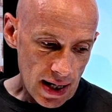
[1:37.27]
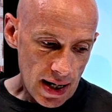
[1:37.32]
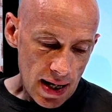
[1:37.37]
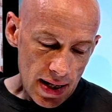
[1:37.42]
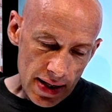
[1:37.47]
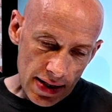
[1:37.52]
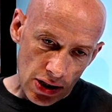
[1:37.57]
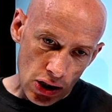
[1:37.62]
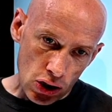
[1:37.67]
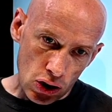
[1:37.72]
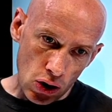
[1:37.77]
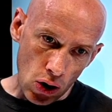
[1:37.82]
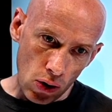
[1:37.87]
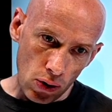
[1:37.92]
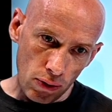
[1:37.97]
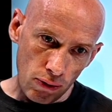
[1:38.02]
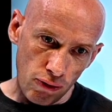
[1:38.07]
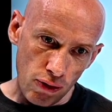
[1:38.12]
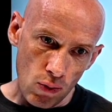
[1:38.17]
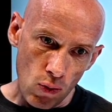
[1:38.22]
This has gone
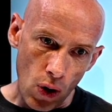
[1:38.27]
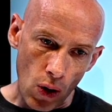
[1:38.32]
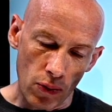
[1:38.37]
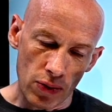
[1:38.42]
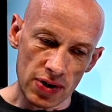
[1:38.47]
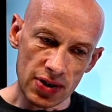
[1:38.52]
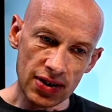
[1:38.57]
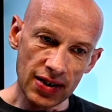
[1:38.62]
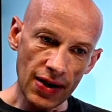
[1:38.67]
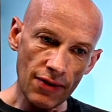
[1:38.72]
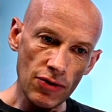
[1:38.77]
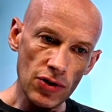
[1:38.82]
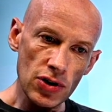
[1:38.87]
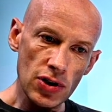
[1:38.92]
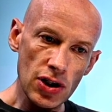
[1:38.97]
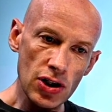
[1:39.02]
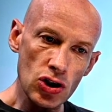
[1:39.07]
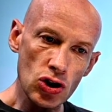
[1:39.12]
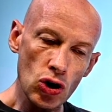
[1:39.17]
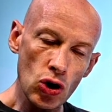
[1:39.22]
from what was
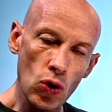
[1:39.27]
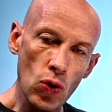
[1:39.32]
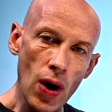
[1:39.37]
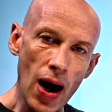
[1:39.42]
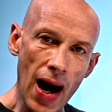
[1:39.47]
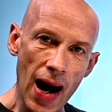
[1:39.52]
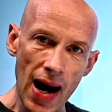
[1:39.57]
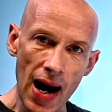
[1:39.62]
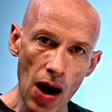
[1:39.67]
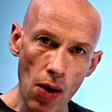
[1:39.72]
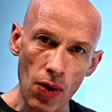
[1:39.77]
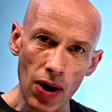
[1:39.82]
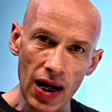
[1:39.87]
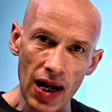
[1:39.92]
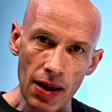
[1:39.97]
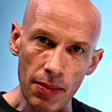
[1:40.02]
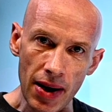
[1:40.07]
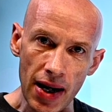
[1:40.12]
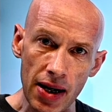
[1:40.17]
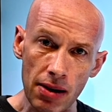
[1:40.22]
72 hour
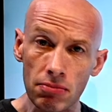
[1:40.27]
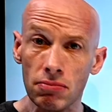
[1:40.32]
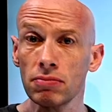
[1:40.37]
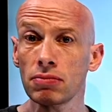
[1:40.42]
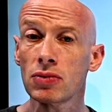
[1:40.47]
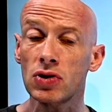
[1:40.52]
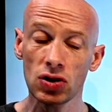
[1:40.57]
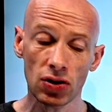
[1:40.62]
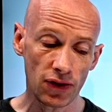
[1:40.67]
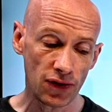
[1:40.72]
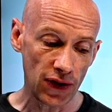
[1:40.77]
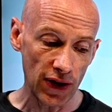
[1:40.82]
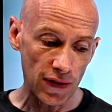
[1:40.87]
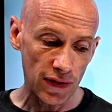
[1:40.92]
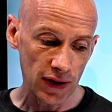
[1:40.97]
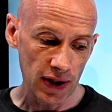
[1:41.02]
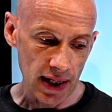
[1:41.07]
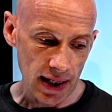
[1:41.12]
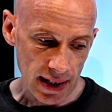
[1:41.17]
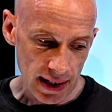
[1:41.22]
limit to
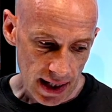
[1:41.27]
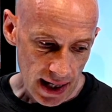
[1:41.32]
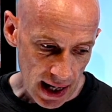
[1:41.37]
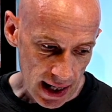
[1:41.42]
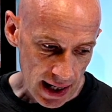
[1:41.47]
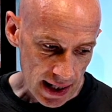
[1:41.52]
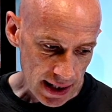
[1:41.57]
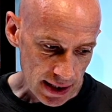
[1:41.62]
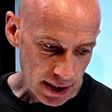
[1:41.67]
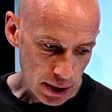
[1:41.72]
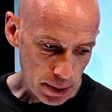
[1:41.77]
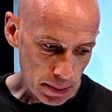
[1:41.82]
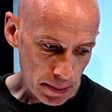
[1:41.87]
15 days.